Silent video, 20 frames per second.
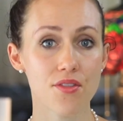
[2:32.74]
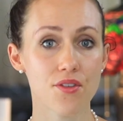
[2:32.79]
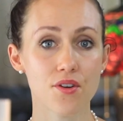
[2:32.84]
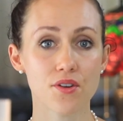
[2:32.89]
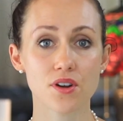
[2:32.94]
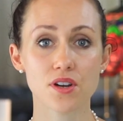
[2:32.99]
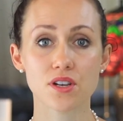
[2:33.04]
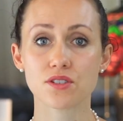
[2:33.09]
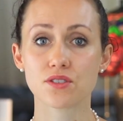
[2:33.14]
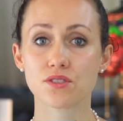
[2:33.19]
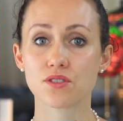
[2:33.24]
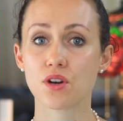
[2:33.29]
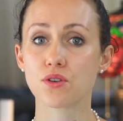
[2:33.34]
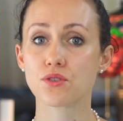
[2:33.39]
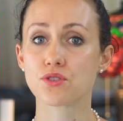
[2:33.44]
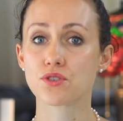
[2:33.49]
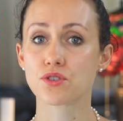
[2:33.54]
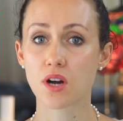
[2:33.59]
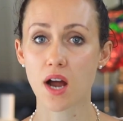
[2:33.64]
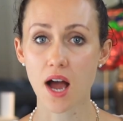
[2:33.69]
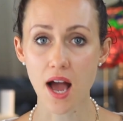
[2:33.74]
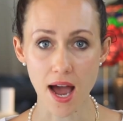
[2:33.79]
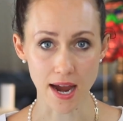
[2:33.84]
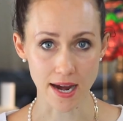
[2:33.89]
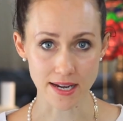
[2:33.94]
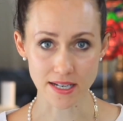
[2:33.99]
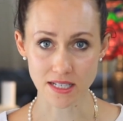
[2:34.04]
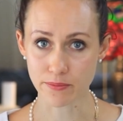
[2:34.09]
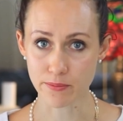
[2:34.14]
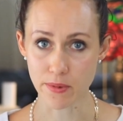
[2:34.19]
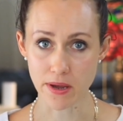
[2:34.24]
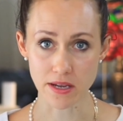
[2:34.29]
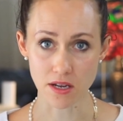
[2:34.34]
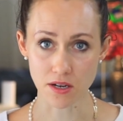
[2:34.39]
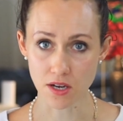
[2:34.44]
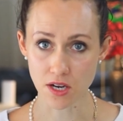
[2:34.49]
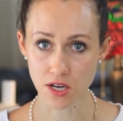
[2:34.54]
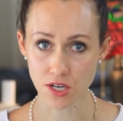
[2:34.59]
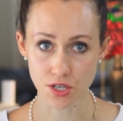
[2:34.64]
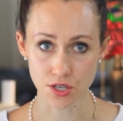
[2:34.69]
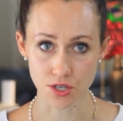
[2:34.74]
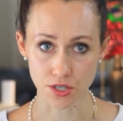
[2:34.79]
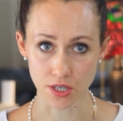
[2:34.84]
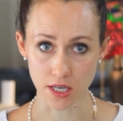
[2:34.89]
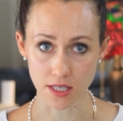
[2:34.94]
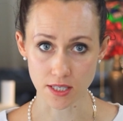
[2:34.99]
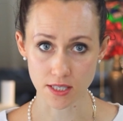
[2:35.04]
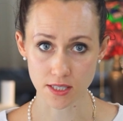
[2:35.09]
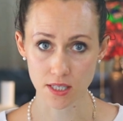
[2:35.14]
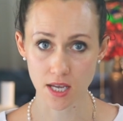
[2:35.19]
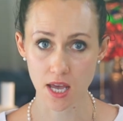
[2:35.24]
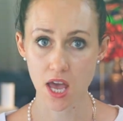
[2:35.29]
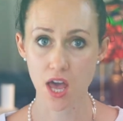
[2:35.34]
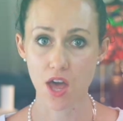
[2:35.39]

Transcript: there is no trying to make an Easter dress.